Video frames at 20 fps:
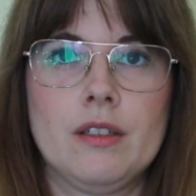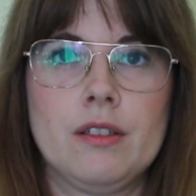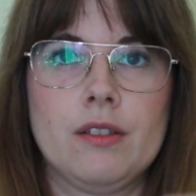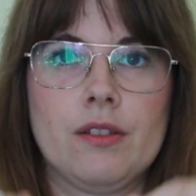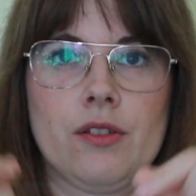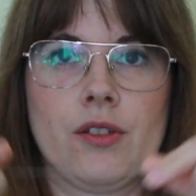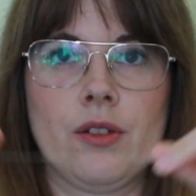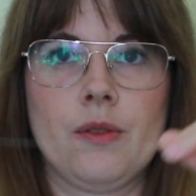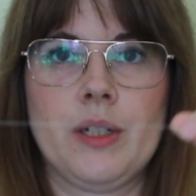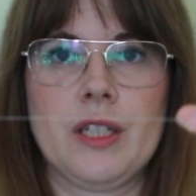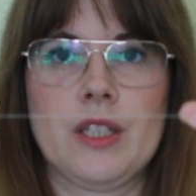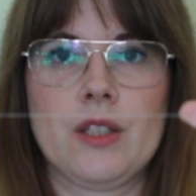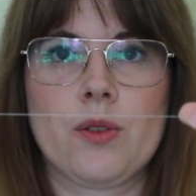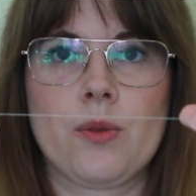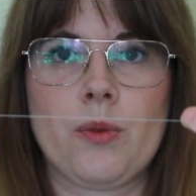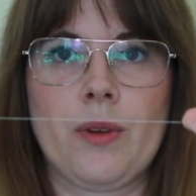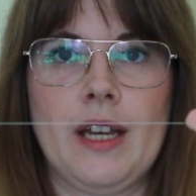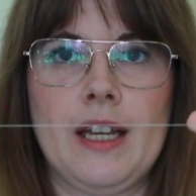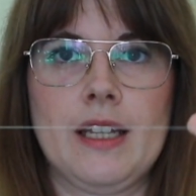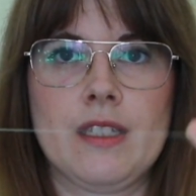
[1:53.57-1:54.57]
sewing
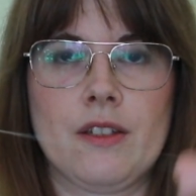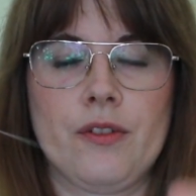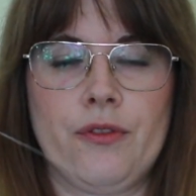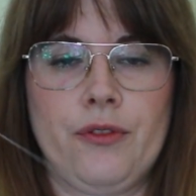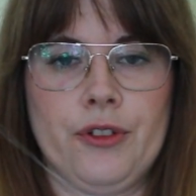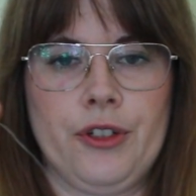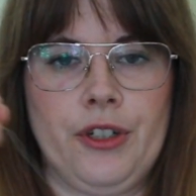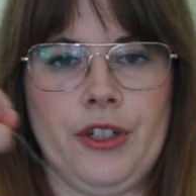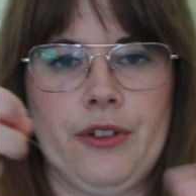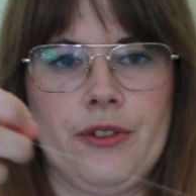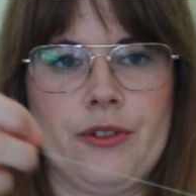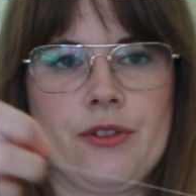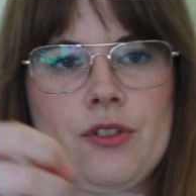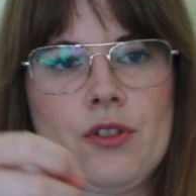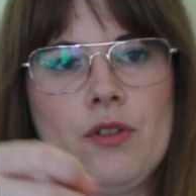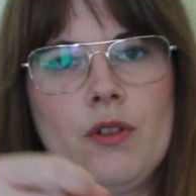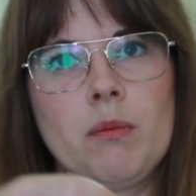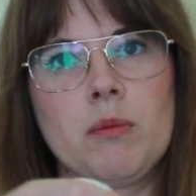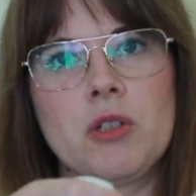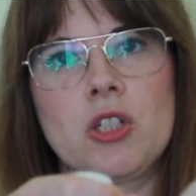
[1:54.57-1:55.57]
thread for your
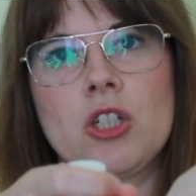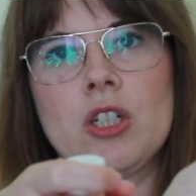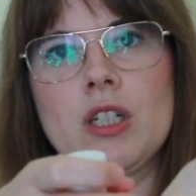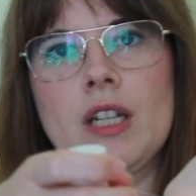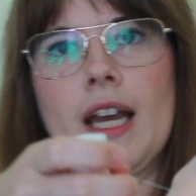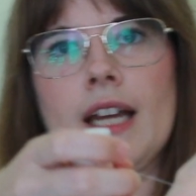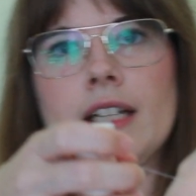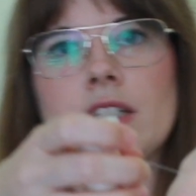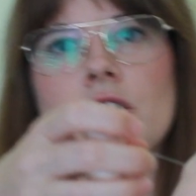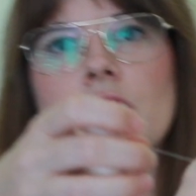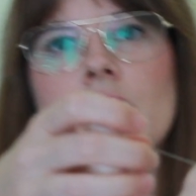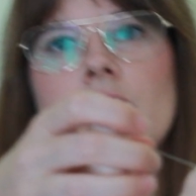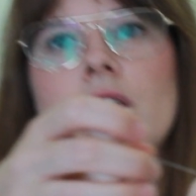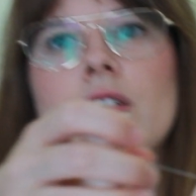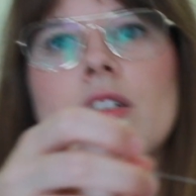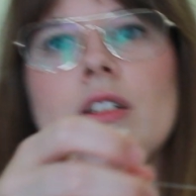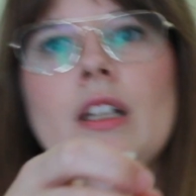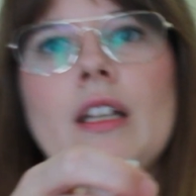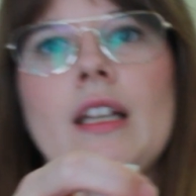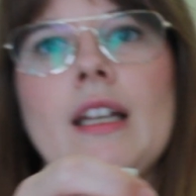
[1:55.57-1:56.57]
sewing machine. Actually, you
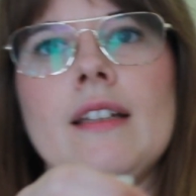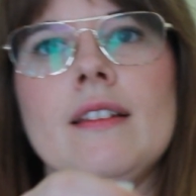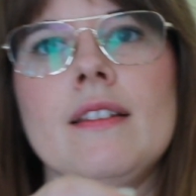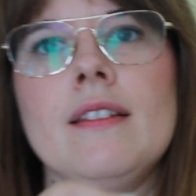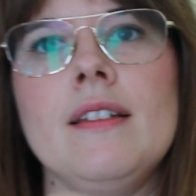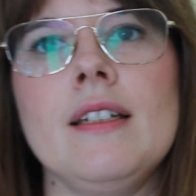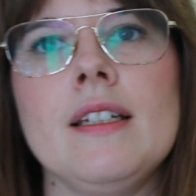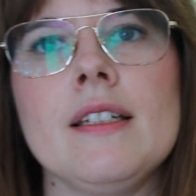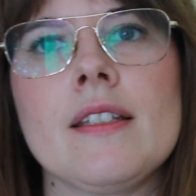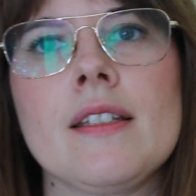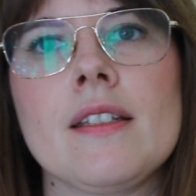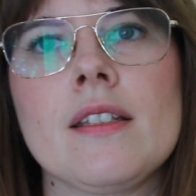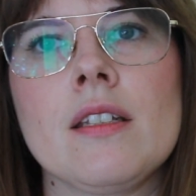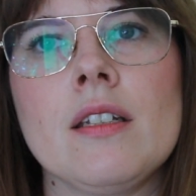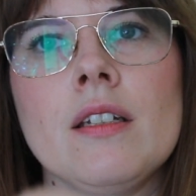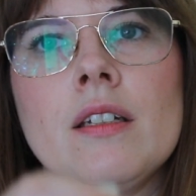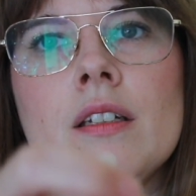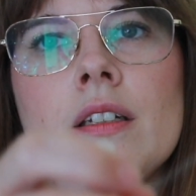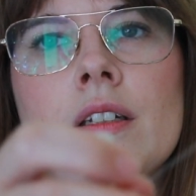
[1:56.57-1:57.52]
can get this